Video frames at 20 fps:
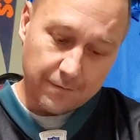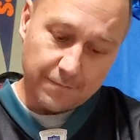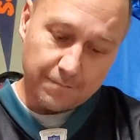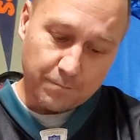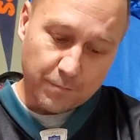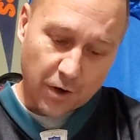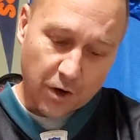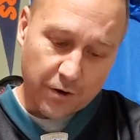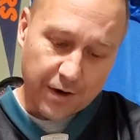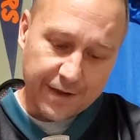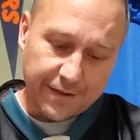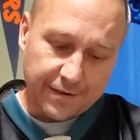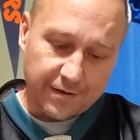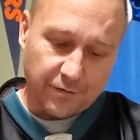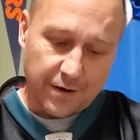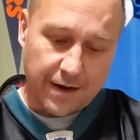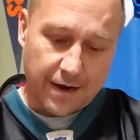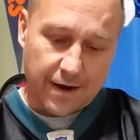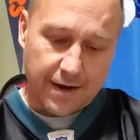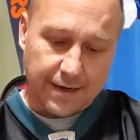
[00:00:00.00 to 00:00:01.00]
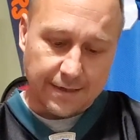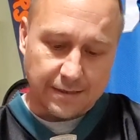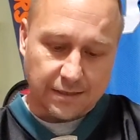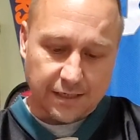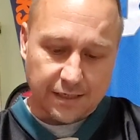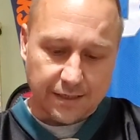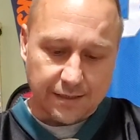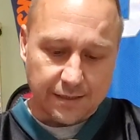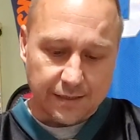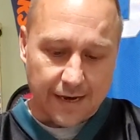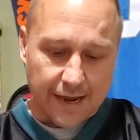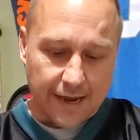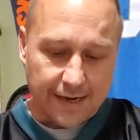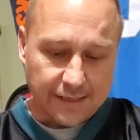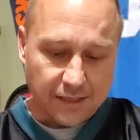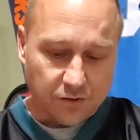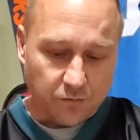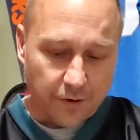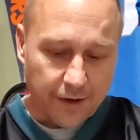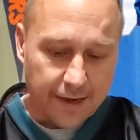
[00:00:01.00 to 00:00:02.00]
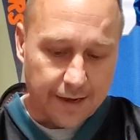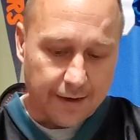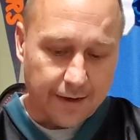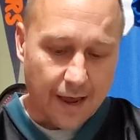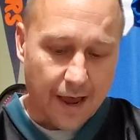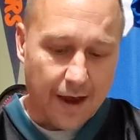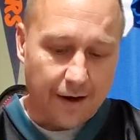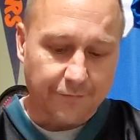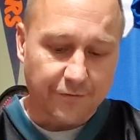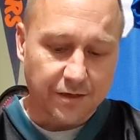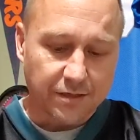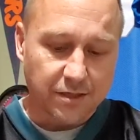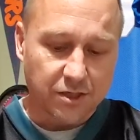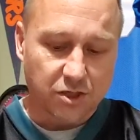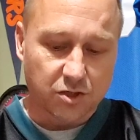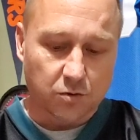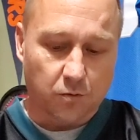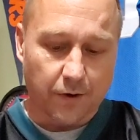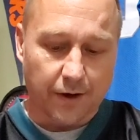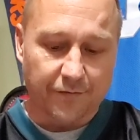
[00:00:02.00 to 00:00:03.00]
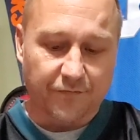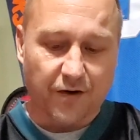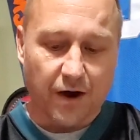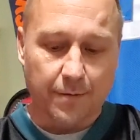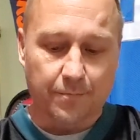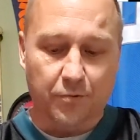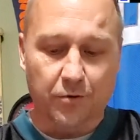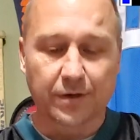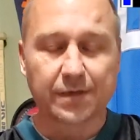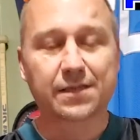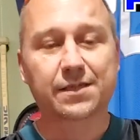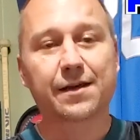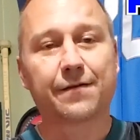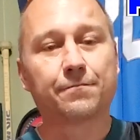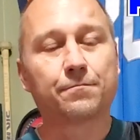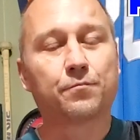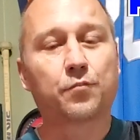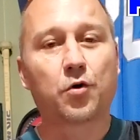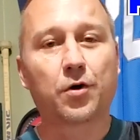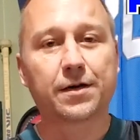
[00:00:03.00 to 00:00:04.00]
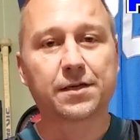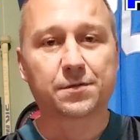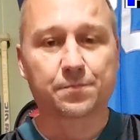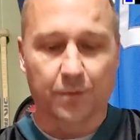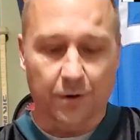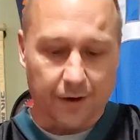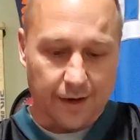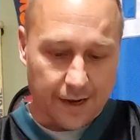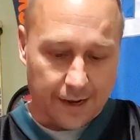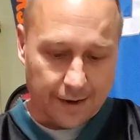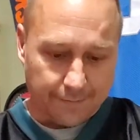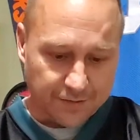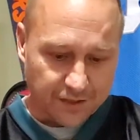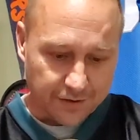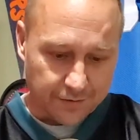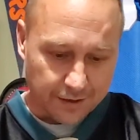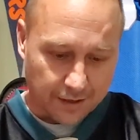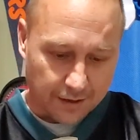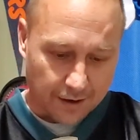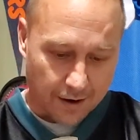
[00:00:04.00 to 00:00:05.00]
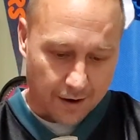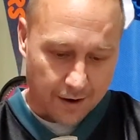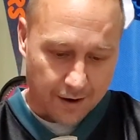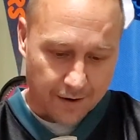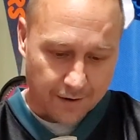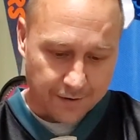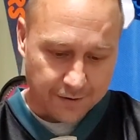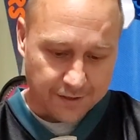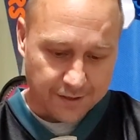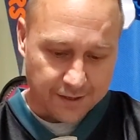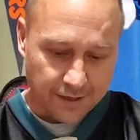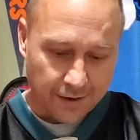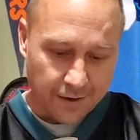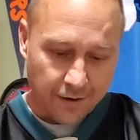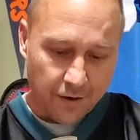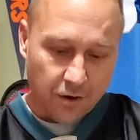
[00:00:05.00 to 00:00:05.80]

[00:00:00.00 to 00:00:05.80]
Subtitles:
Murray, 3 INTs last week, averaged 25.7 points per game. Do the Cards.